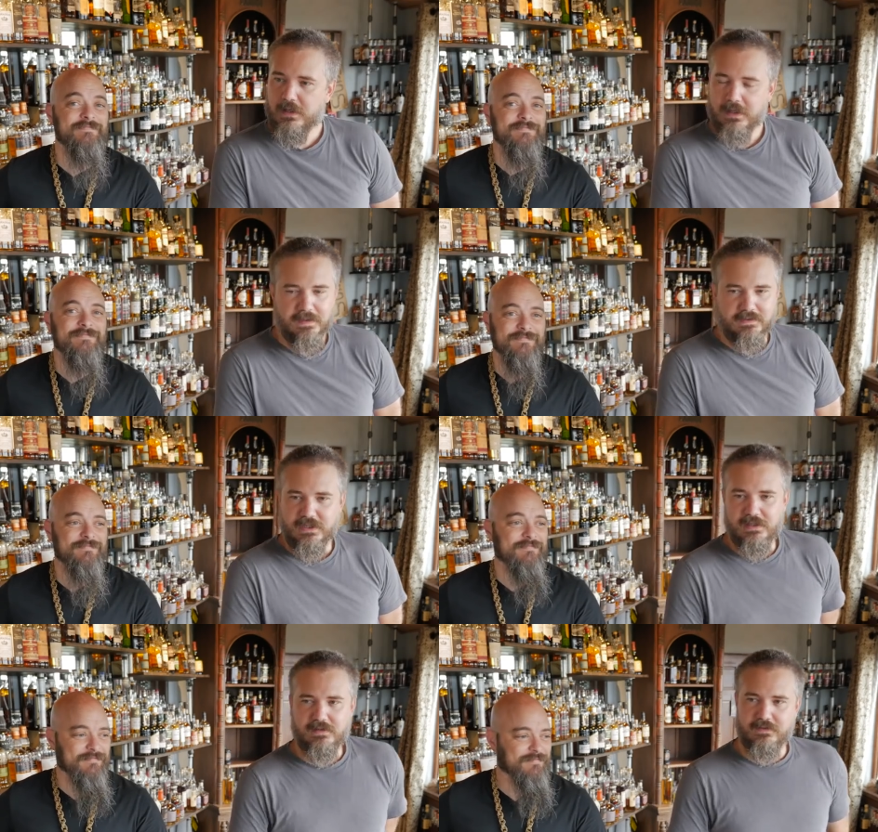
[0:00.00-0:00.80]
Speaker 1: And it
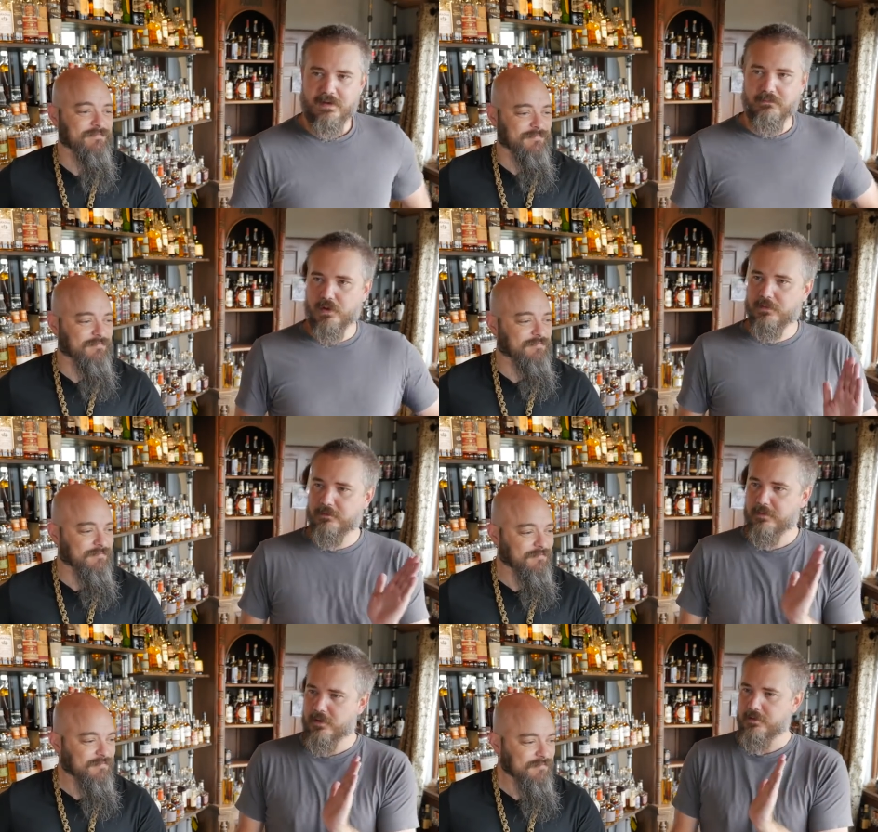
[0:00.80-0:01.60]
changes up moment
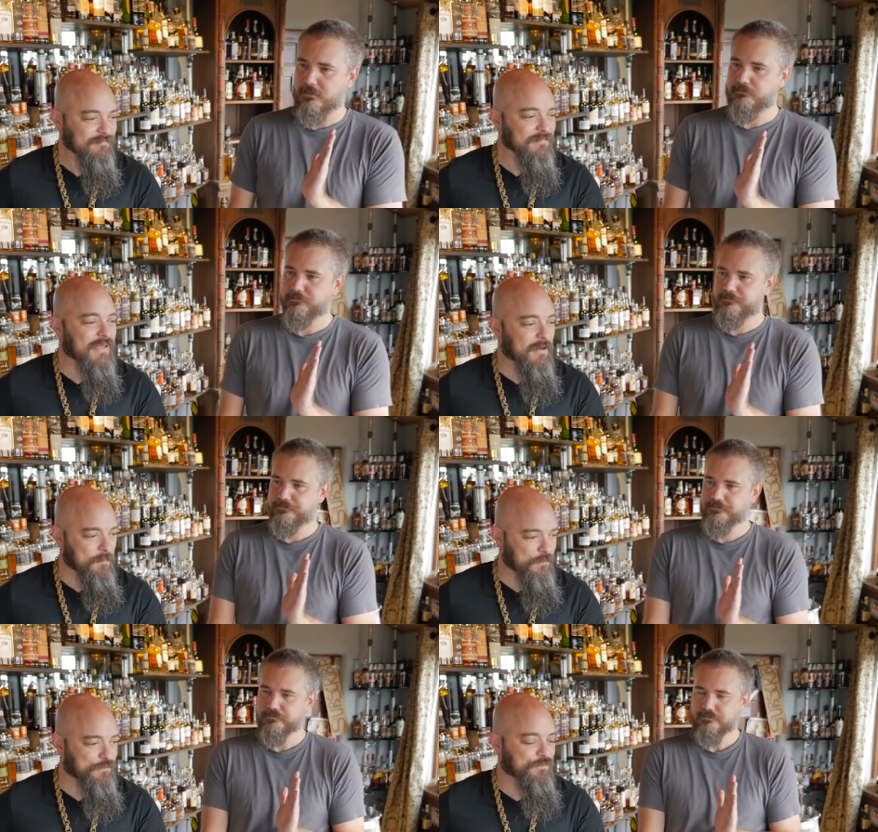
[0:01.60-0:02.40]
by moment.
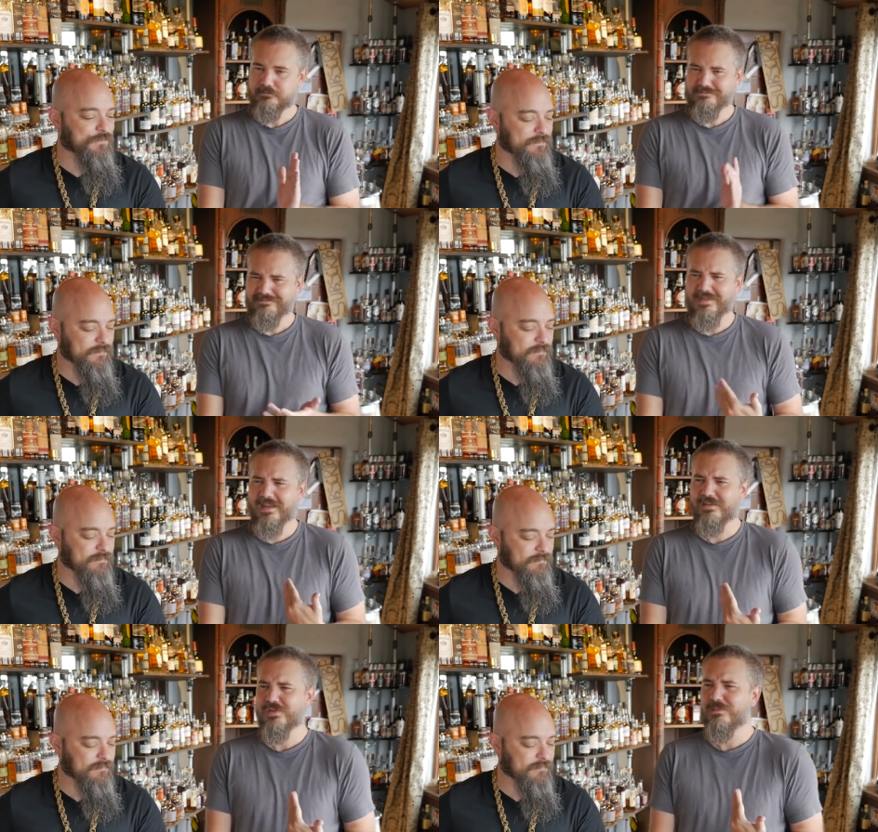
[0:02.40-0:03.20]
Yep.
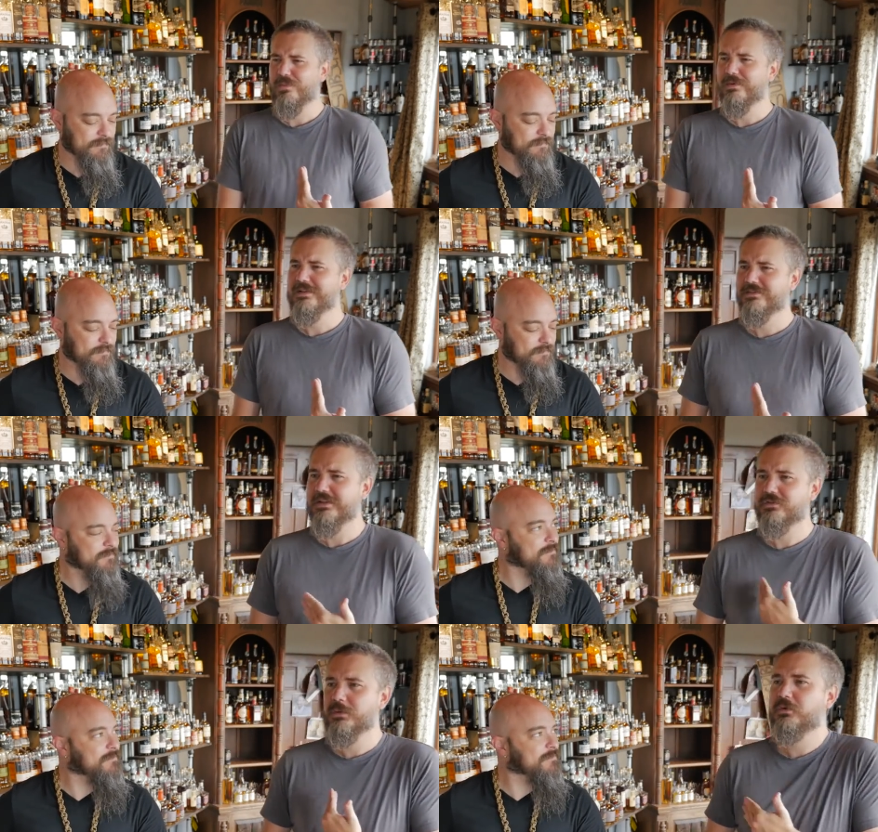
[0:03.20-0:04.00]
At a certain point, I was like three